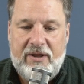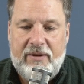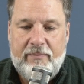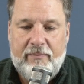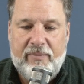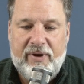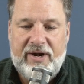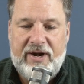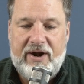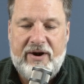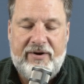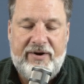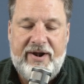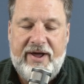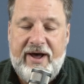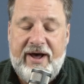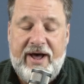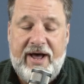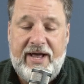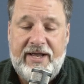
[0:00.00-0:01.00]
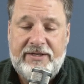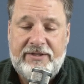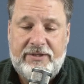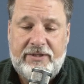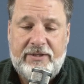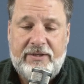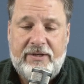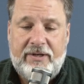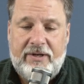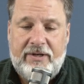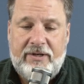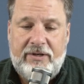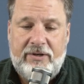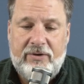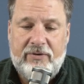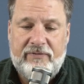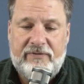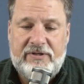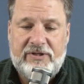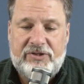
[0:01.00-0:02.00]
but are not.
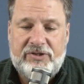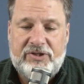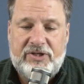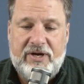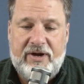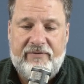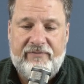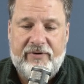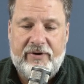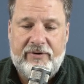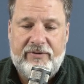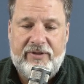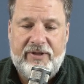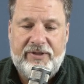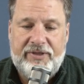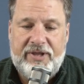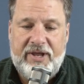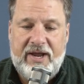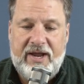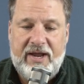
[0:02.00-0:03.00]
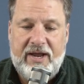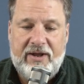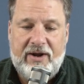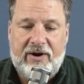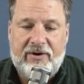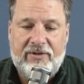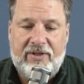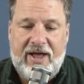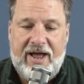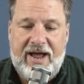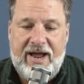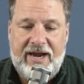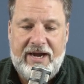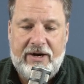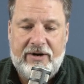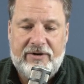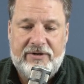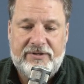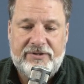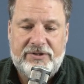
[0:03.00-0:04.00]
You've discovered that they are
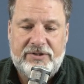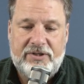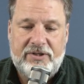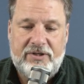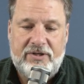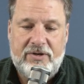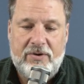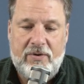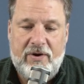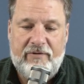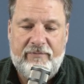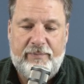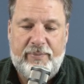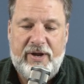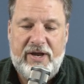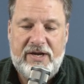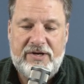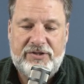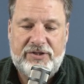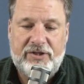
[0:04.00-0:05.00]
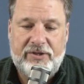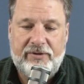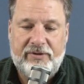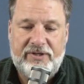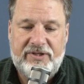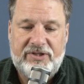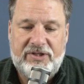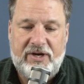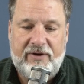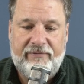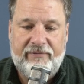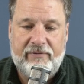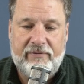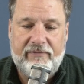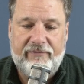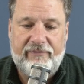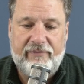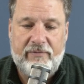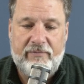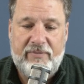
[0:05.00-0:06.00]
liars. You have patiently
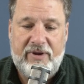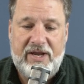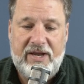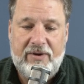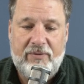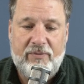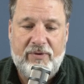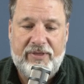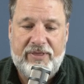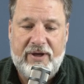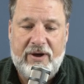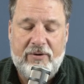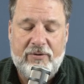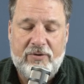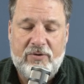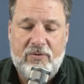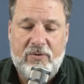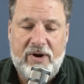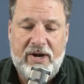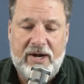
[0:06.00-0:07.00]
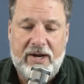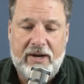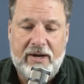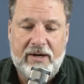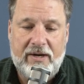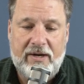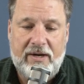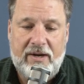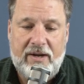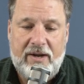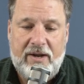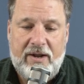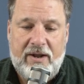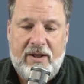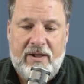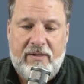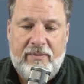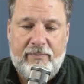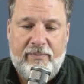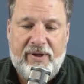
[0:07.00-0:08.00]
suffered for me without quitting.
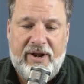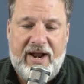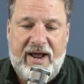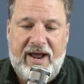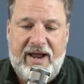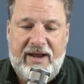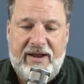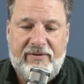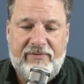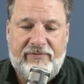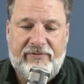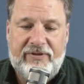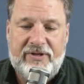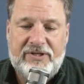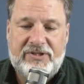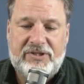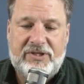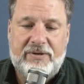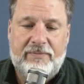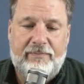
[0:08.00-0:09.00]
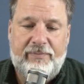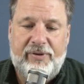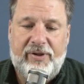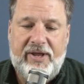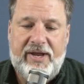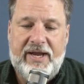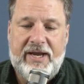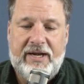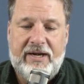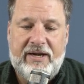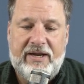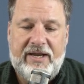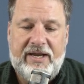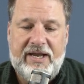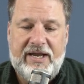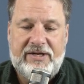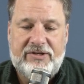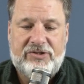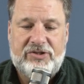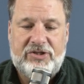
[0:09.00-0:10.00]
But I have this complaint
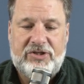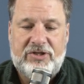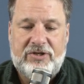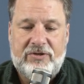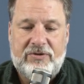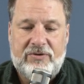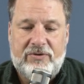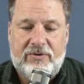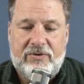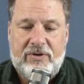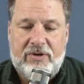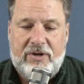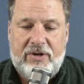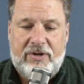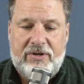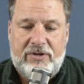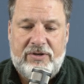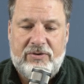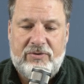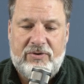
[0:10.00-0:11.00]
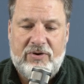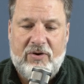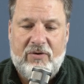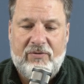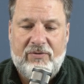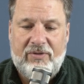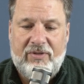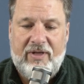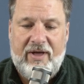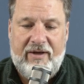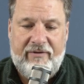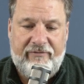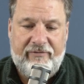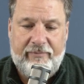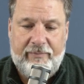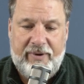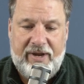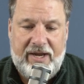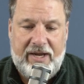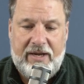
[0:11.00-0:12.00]
against you. You don't
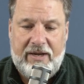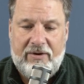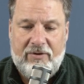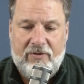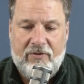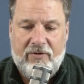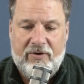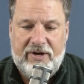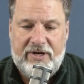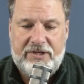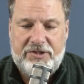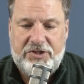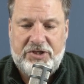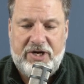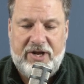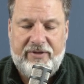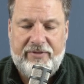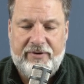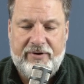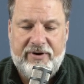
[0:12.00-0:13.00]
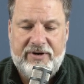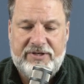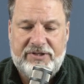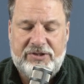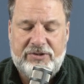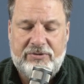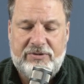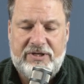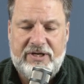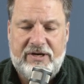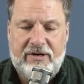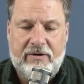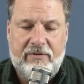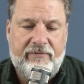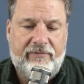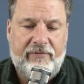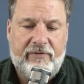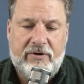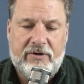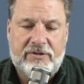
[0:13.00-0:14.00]
love me or each other as you did
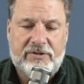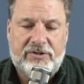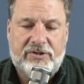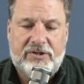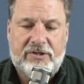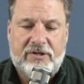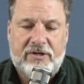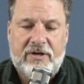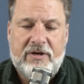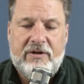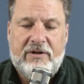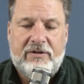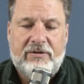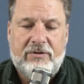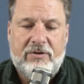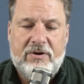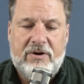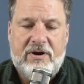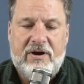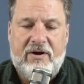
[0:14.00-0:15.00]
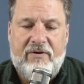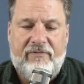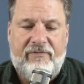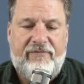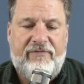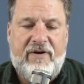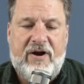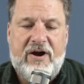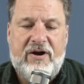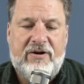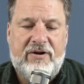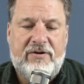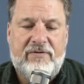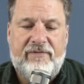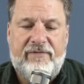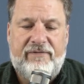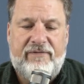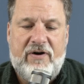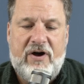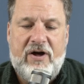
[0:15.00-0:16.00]
at first. Look how far
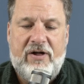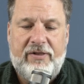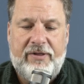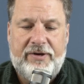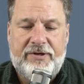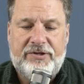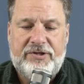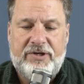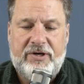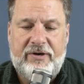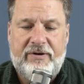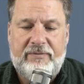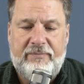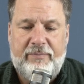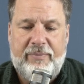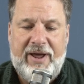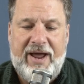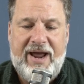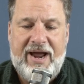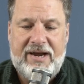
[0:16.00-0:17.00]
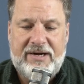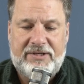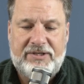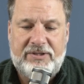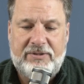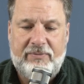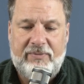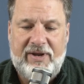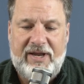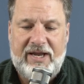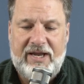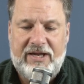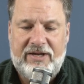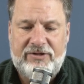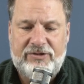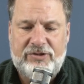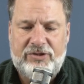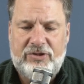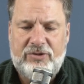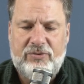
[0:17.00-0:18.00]
you've fallen. Turn back to me
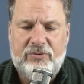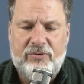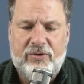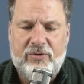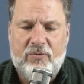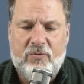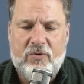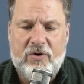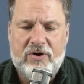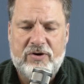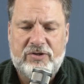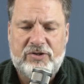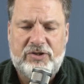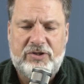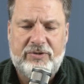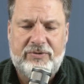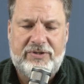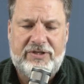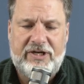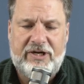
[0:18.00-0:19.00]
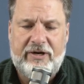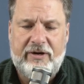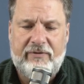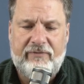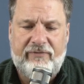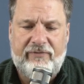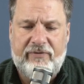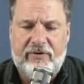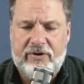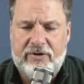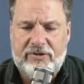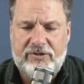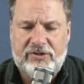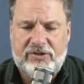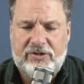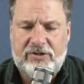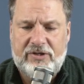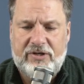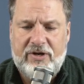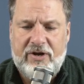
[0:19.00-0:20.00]
and do the works you did at
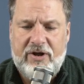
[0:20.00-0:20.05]
first.